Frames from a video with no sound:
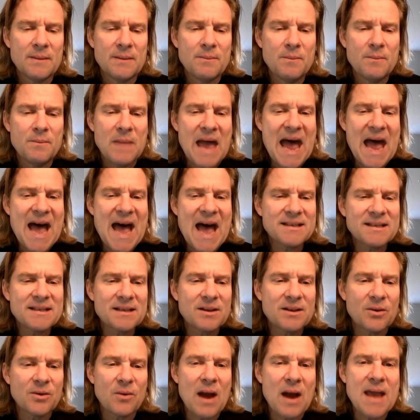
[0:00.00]
ask
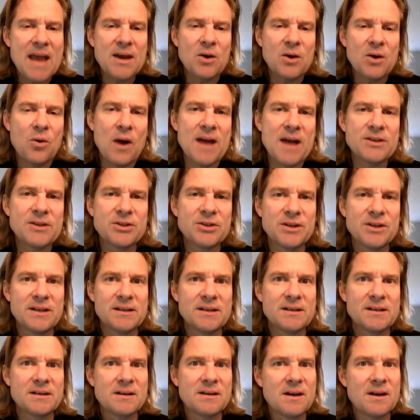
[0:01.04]
the right
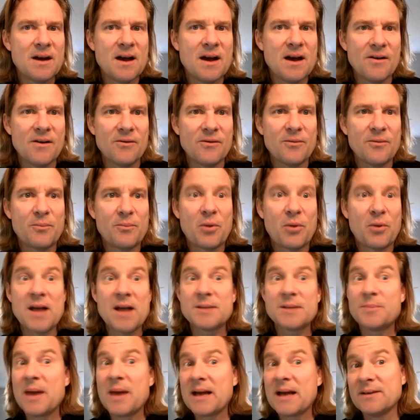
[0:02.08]
questions of
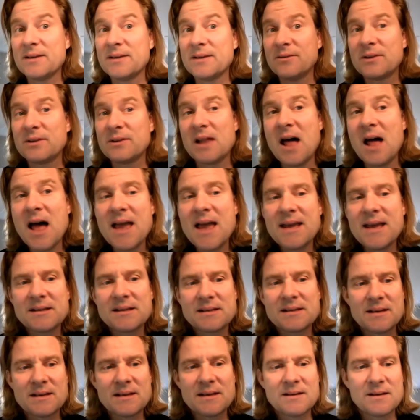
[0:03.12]
prospective
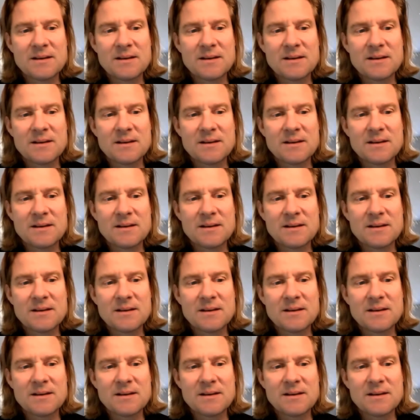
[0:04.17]
clients,